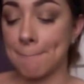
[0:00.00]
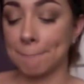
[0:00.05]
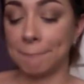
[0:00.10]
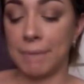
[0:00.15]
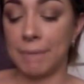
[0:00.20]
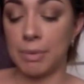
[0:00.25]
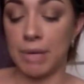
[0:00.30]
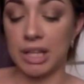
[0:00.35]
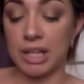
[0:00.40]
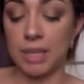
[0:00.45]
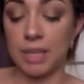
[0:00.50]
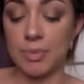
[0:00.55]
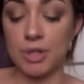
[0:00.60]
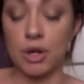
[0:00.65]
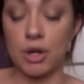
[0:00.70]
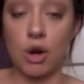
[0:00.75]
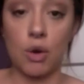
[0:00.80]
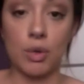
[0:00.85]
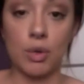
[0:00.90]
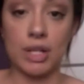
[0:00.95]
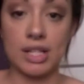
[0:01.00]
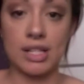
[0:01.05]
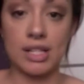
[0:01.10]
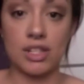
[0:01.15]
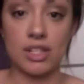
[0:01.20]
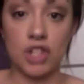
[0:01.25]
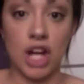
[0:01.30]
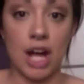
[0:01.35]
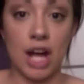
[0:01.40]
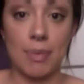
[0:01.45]
But my lips are always
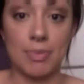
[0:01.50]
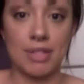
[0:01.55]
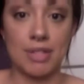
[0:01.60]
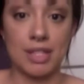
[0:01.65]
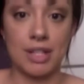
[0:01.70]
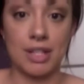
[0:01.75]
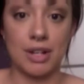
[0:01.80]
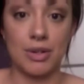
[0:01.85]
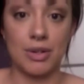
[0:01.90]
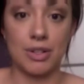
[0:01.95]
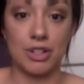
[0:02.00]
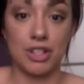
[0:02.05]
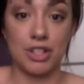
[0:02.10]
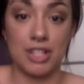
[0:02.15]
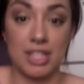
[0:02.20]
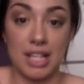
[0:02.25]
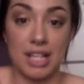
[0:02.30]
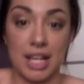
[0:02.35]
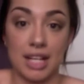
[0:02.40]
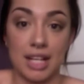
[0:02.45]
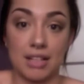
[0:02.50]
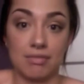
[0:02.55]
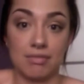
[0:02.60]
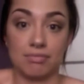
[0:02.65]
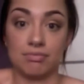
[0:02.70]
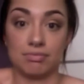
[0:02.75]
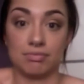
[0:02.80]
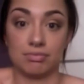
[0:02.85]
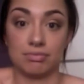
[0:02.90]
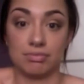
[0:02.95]
chapped, so it's just like,
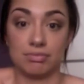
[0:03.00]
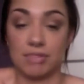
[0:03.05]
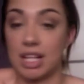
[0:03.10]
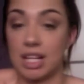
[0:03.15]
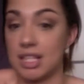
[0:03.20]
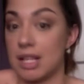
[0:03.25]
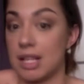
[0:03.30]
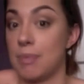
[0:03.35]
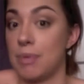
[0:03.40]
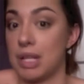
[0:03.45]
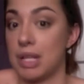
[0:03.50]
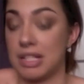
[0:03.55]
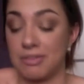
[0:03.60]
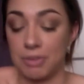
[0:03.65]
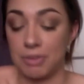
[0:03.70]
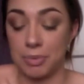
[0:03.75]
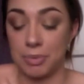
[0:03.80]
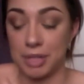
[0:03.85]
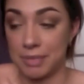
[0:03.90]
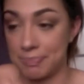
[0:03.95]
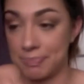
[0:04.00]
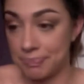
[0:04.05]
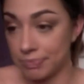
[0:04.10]
it's a must for me.